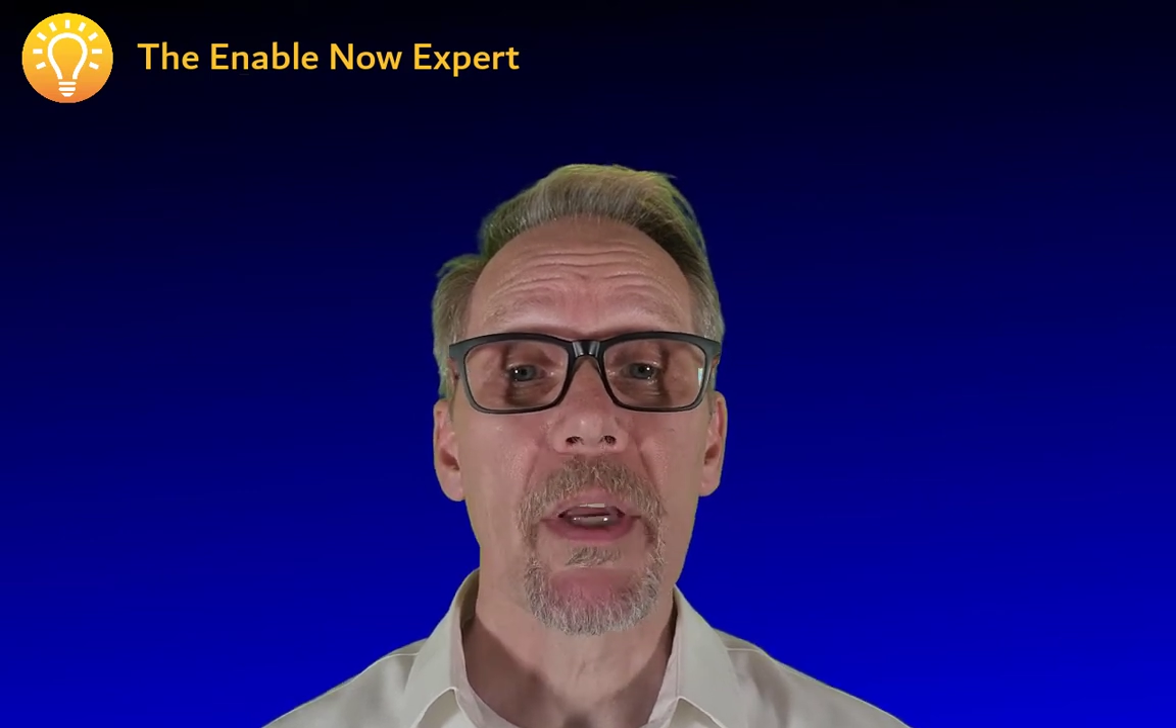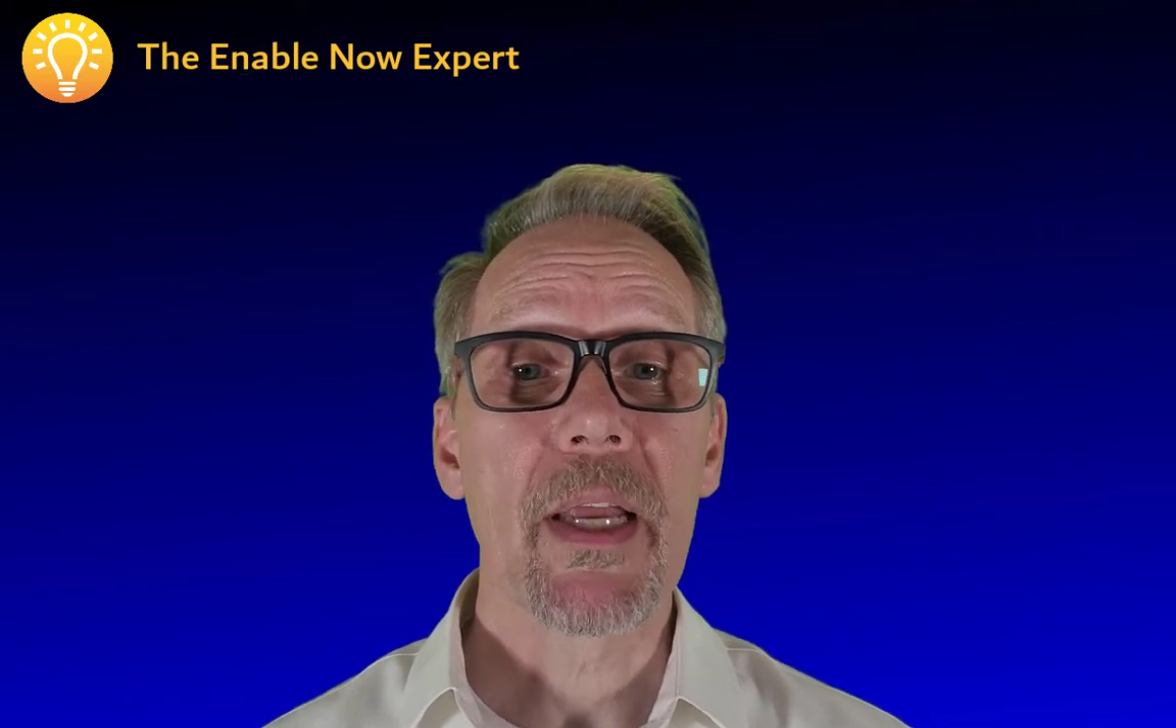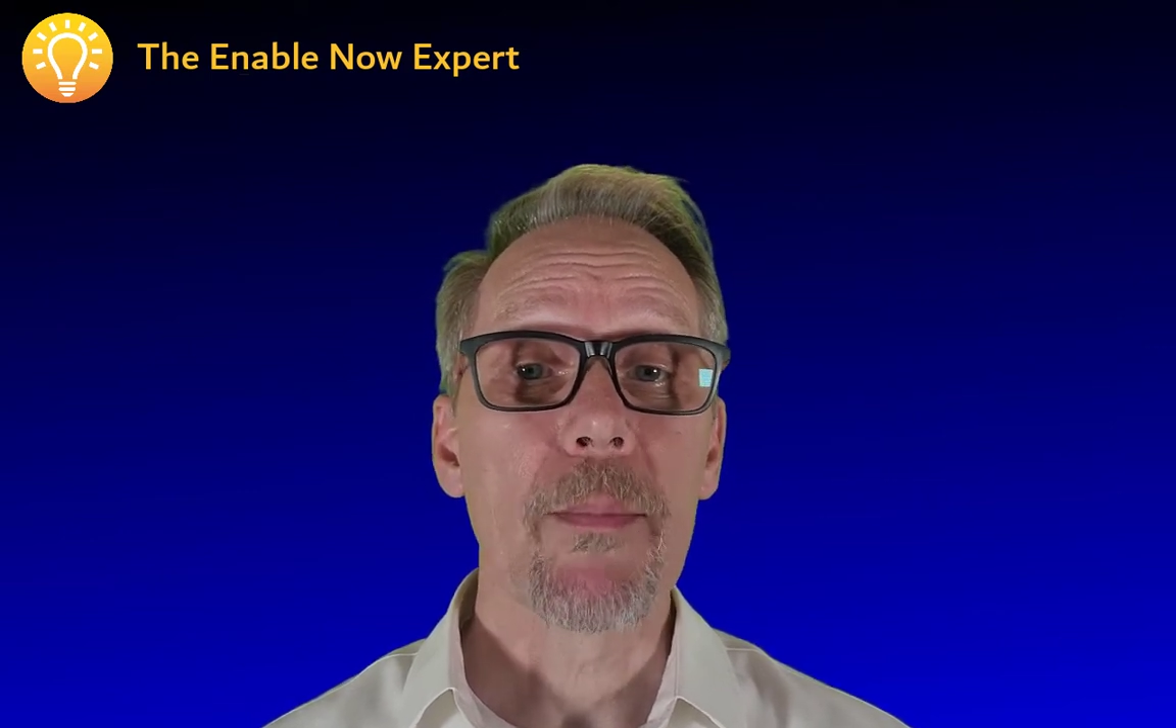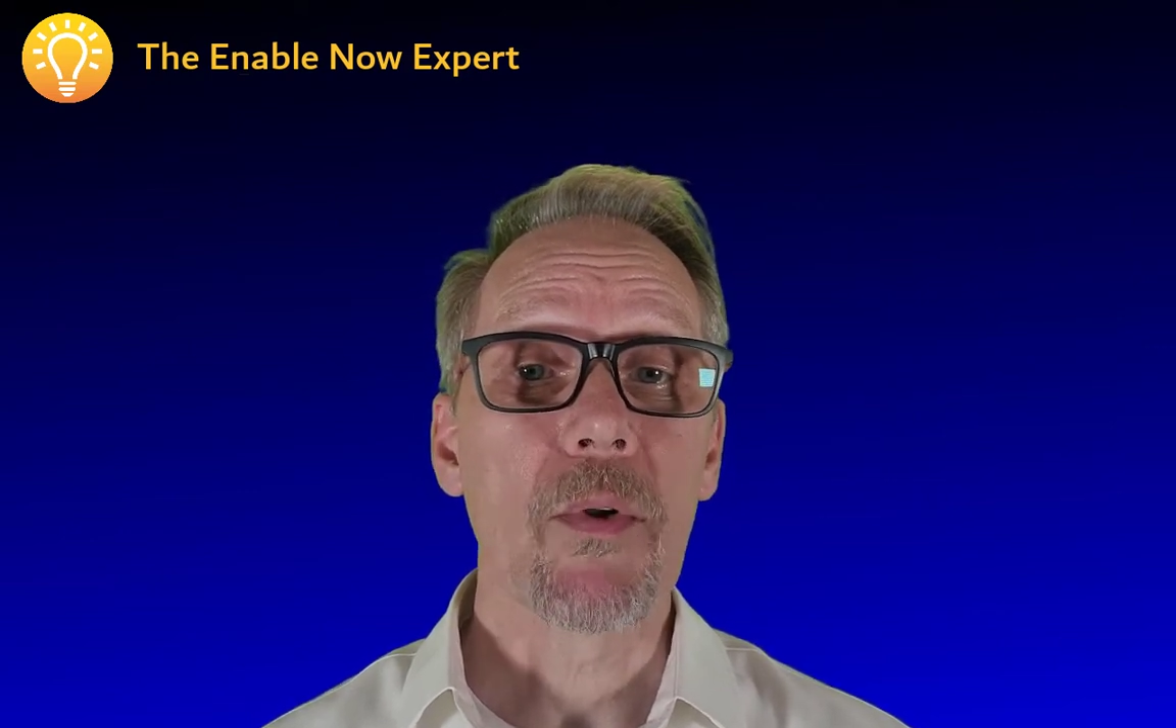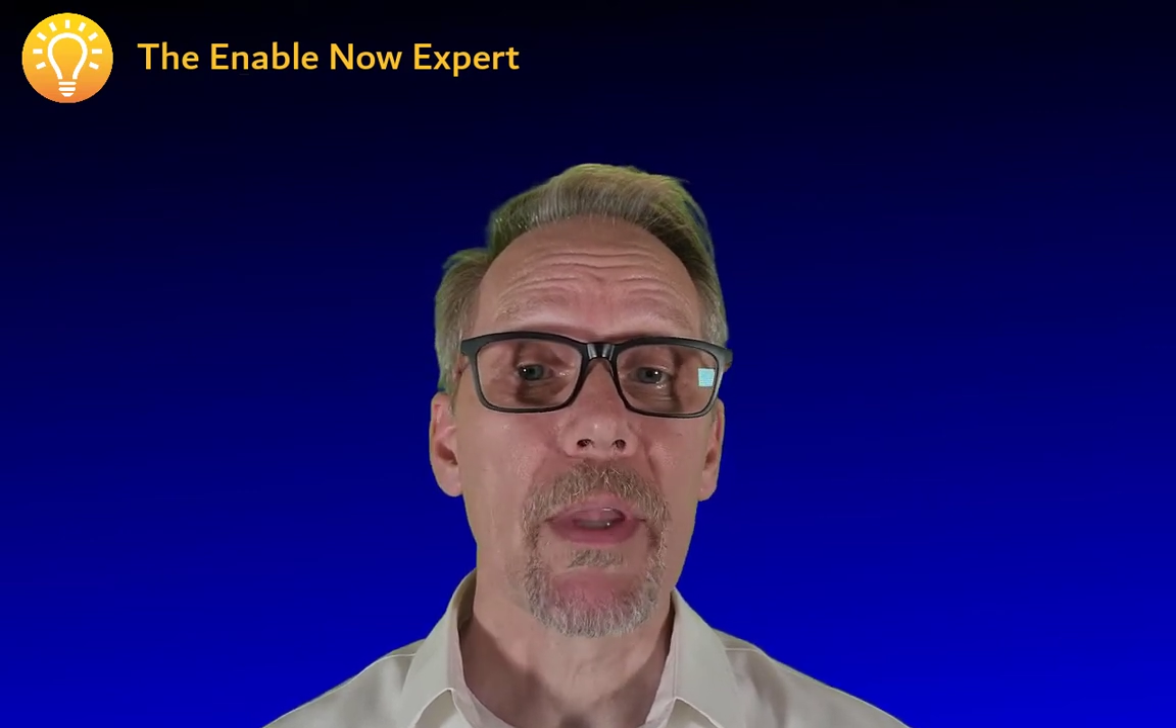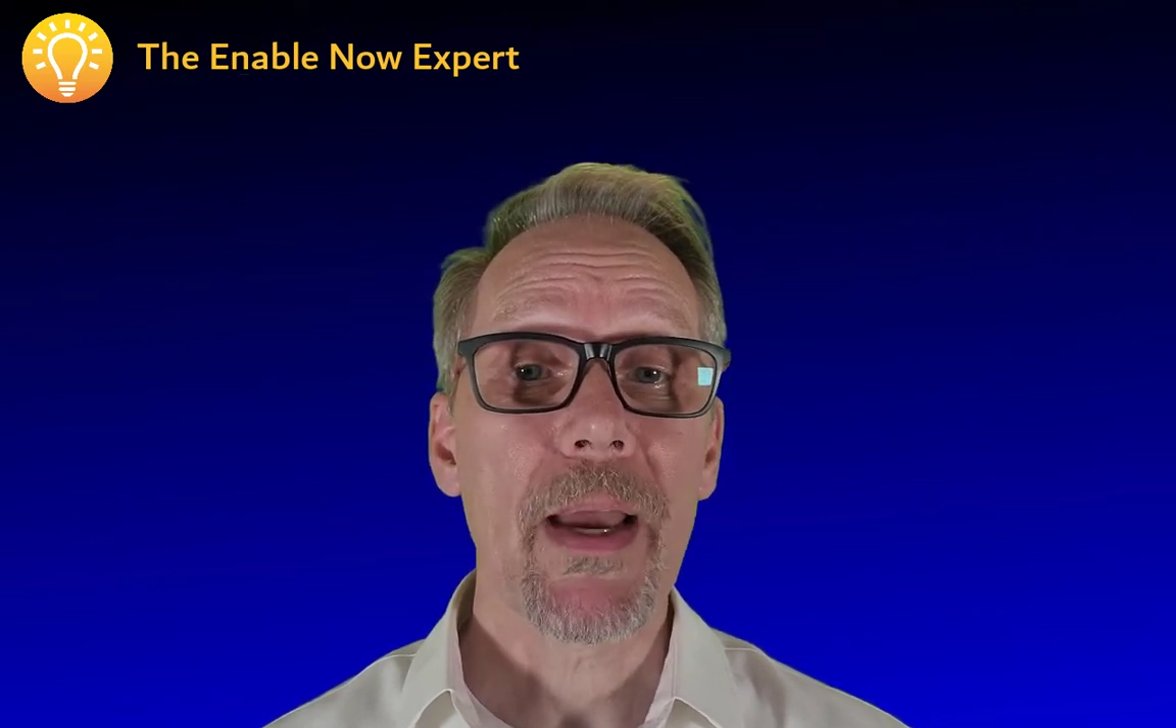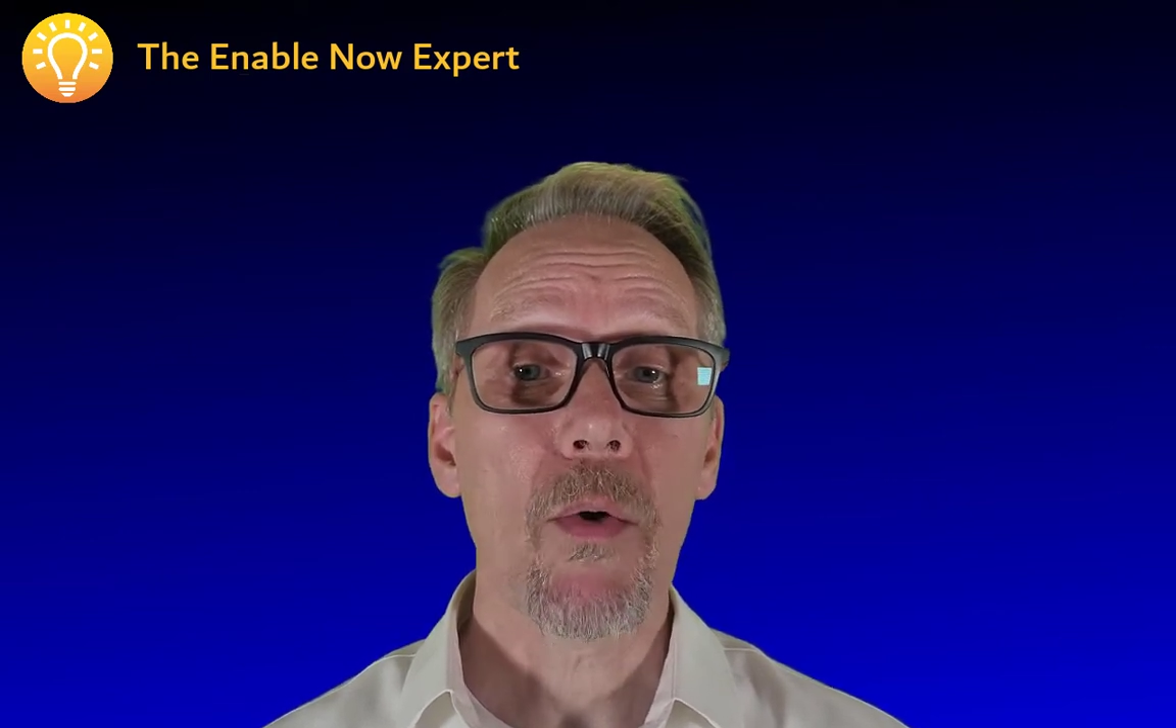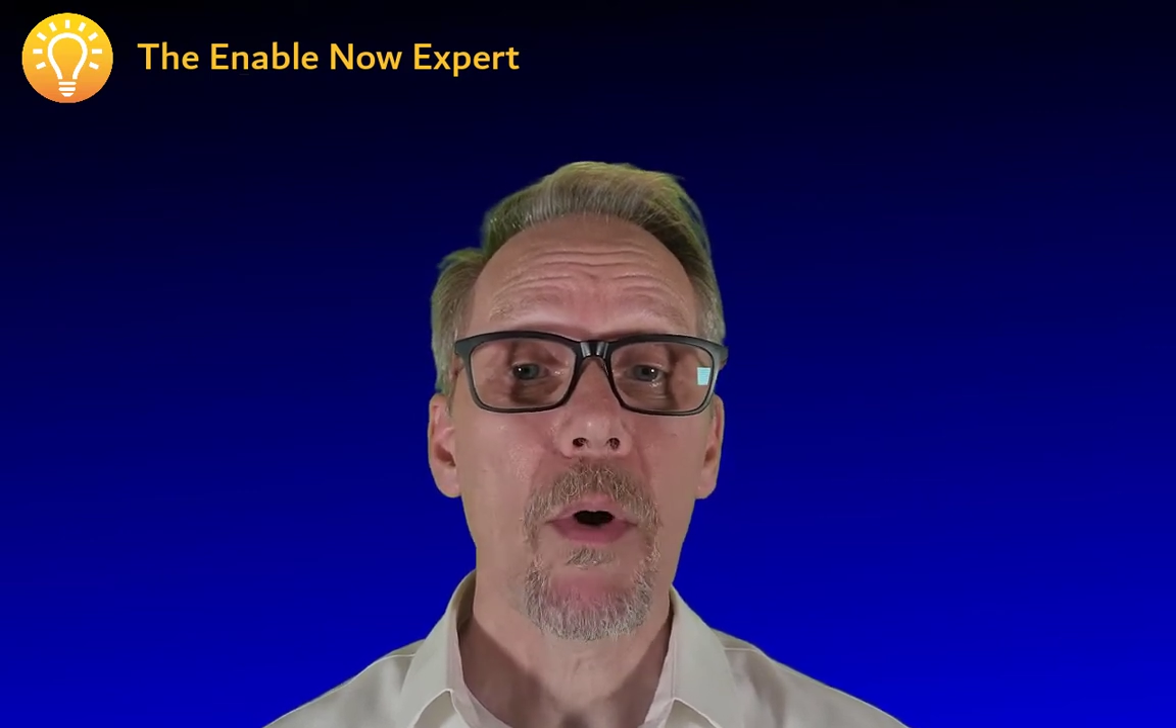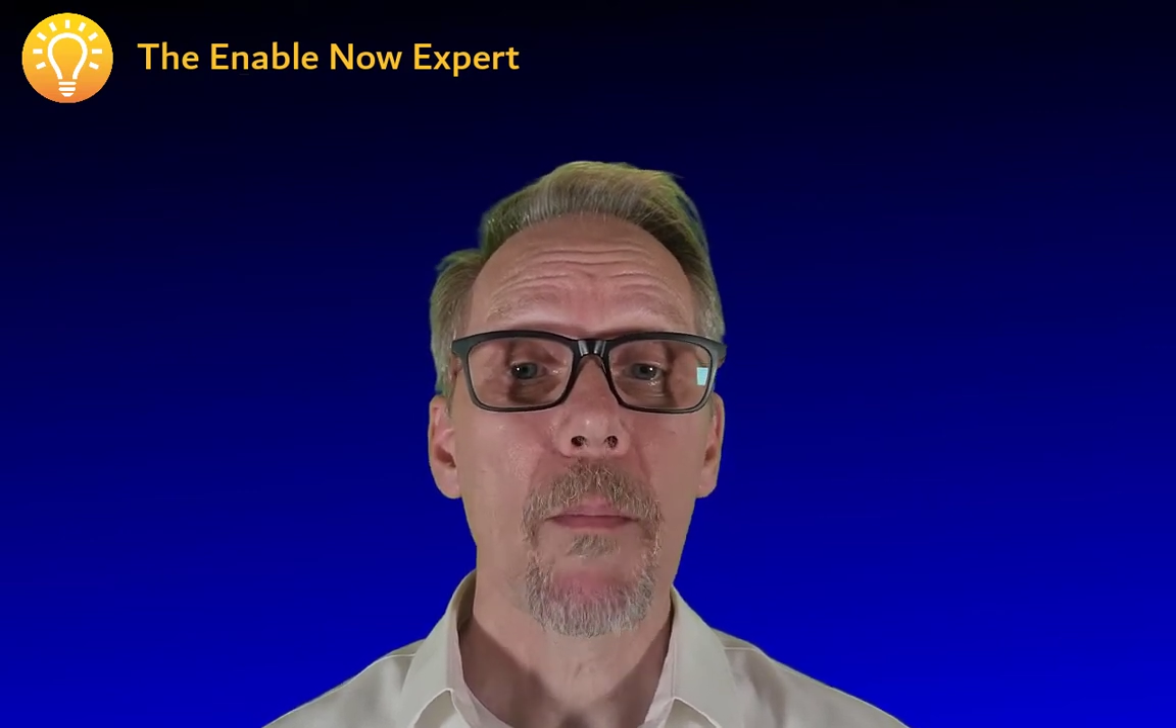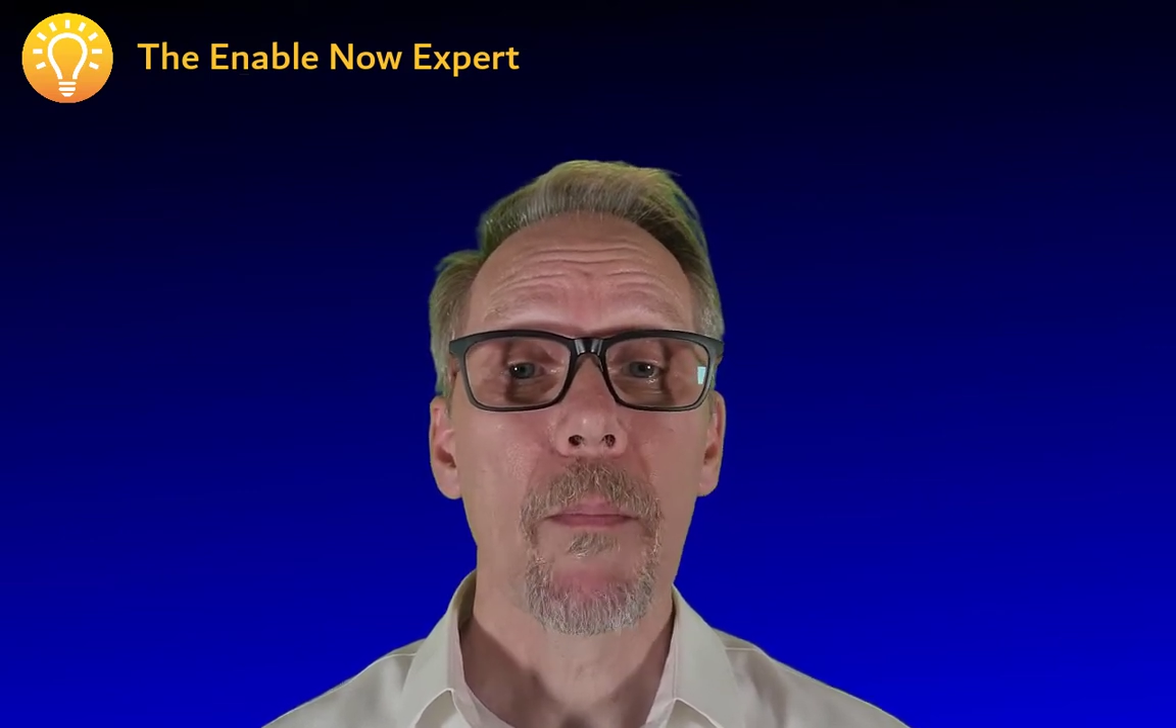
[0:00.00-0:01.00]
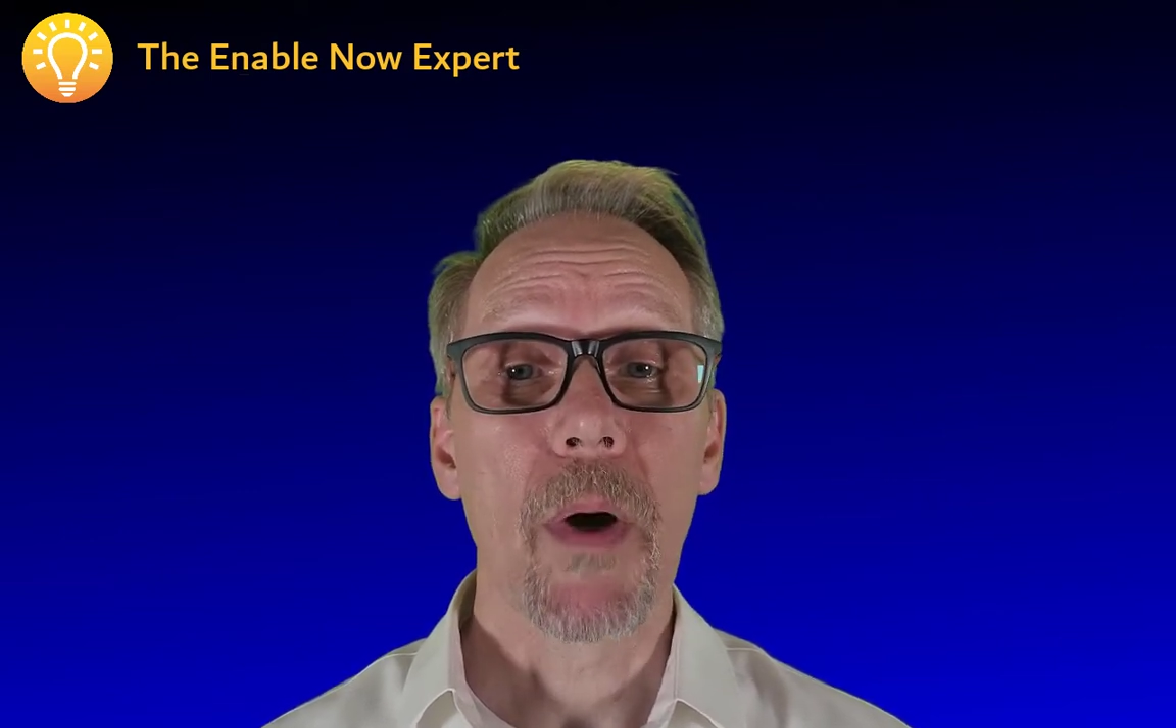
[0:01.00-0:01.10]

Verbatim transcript: Enable Now,